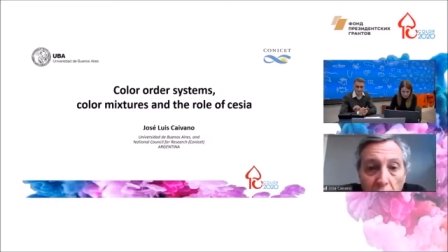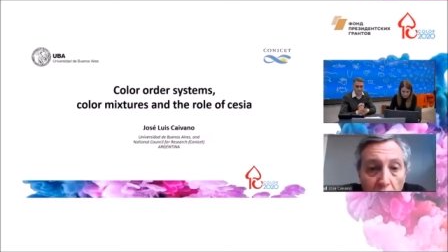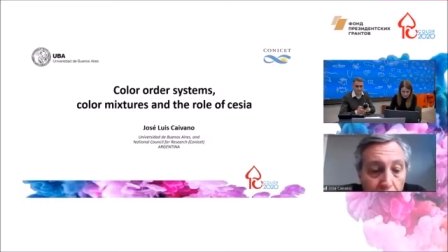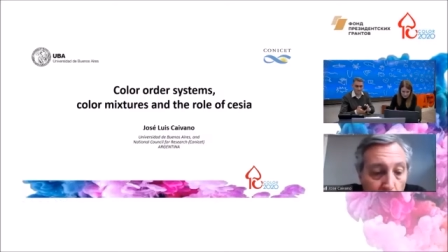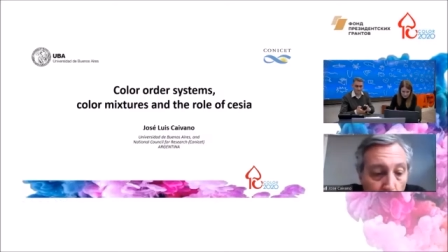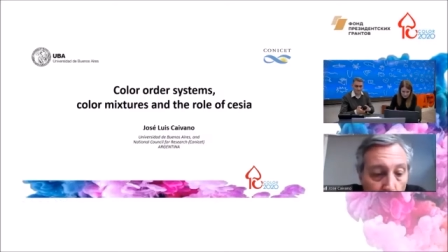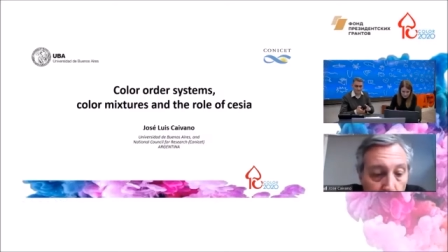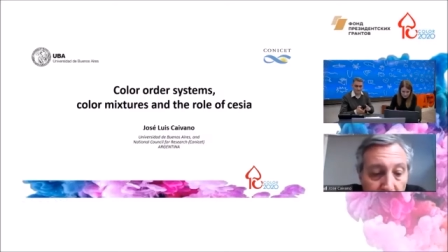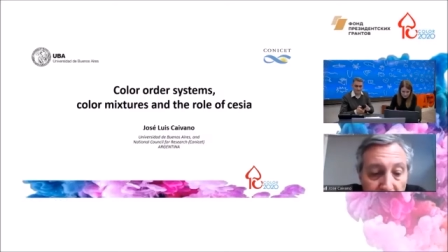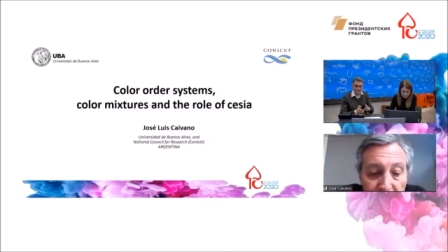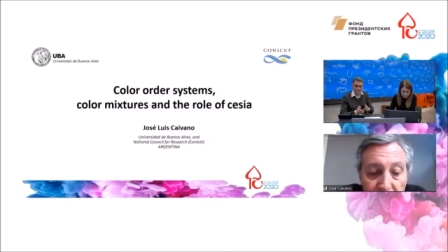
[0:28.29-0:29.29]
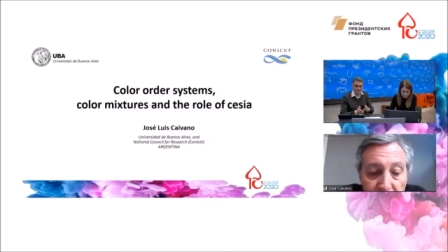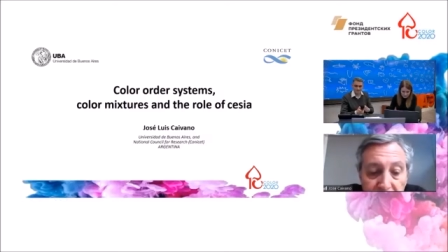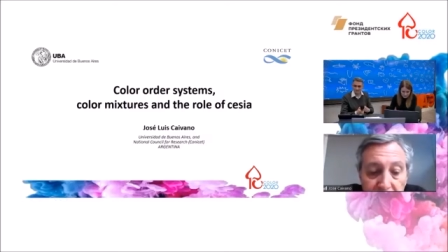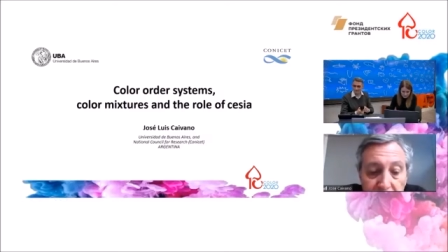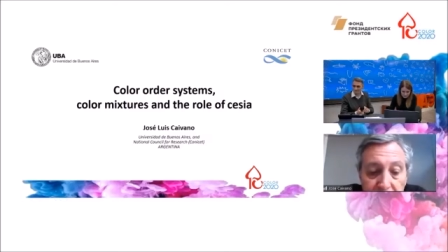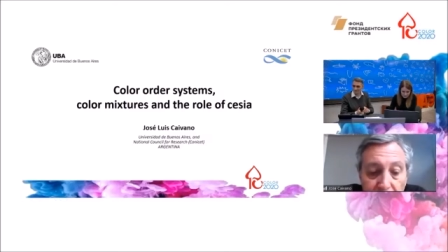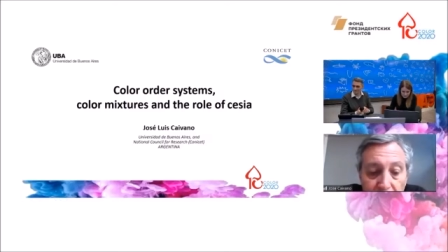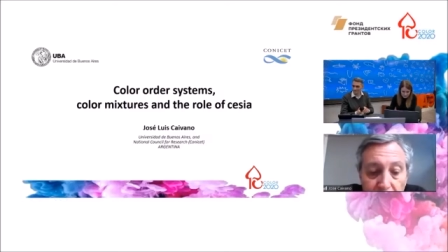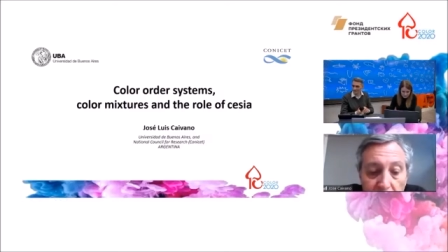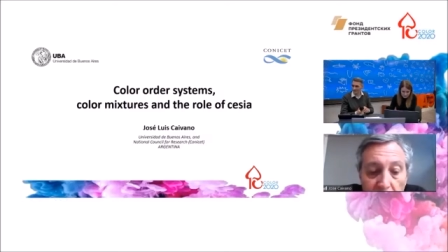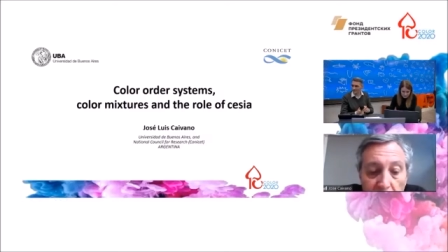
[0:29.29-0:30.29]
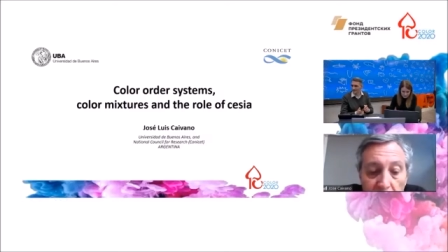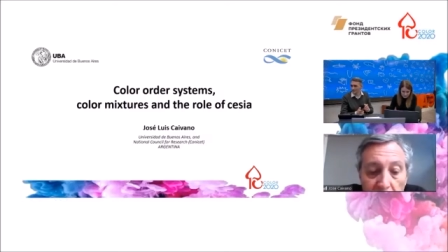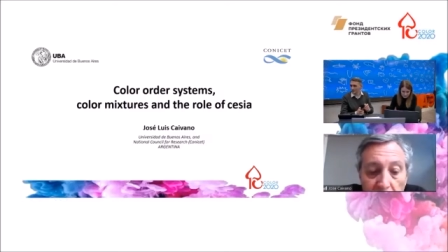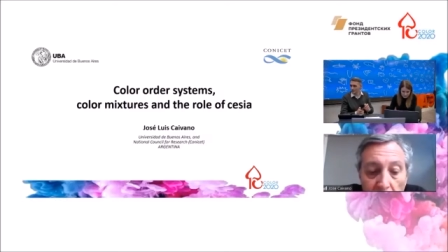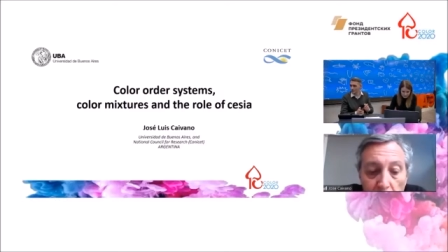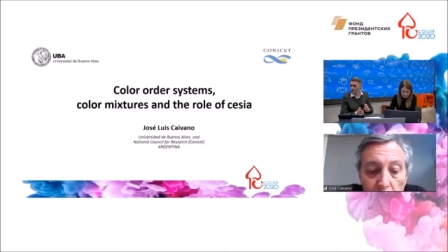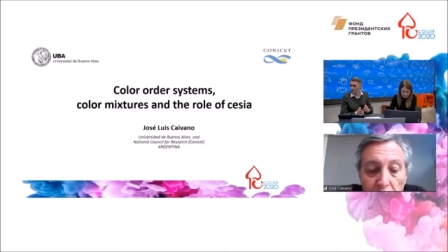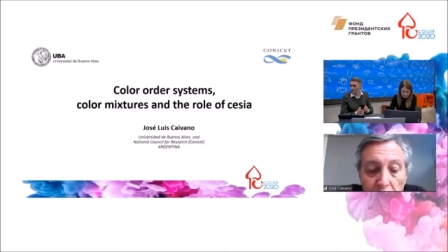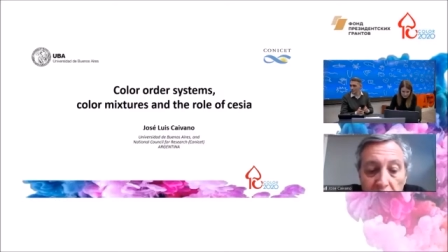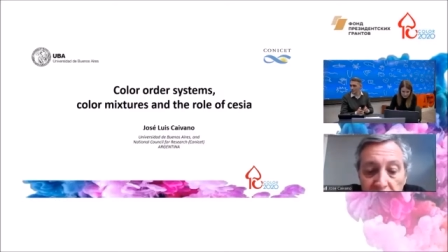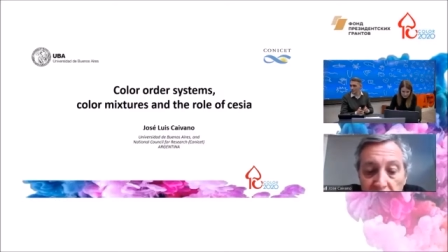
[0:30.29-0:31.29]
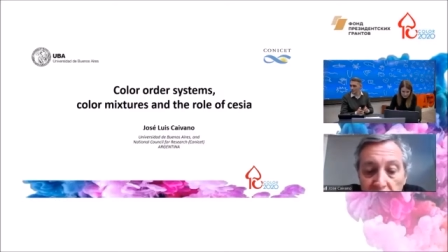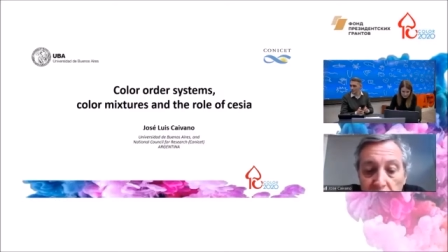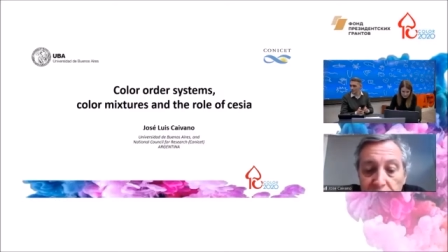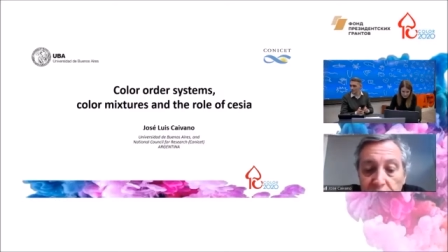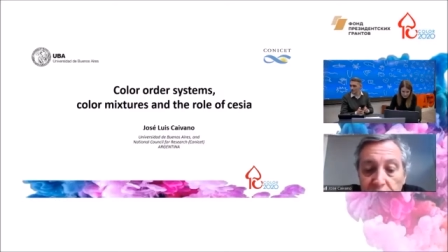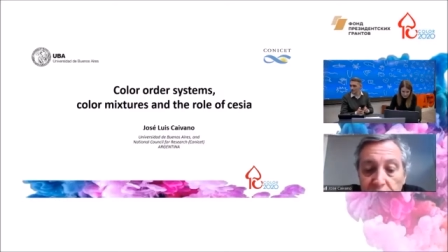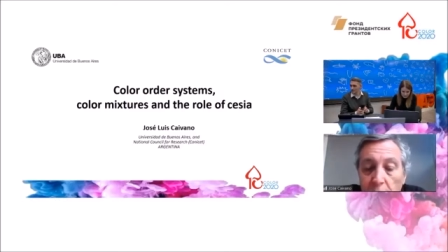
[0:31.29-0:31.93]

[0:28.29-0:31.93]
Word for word: of color mixtures and how the degree of